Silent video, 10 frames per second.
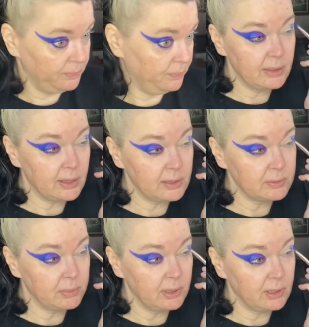That's
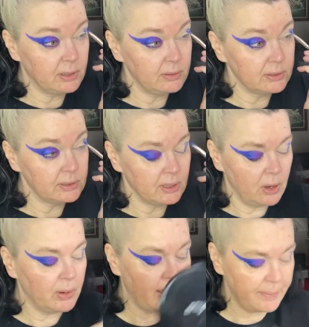pretty close.
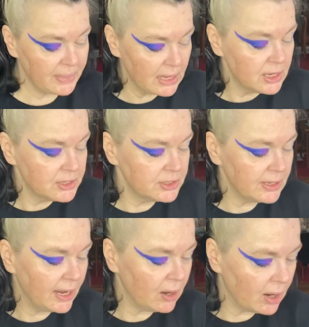Okay, so
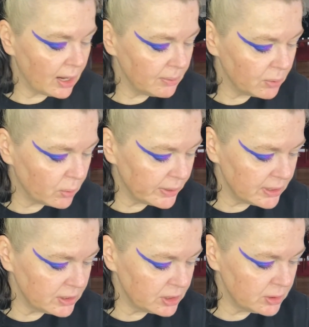now I'm going
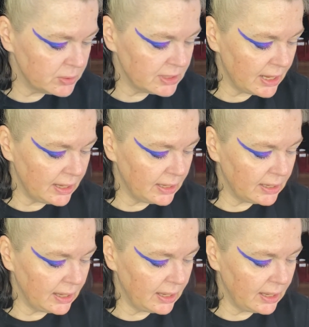to take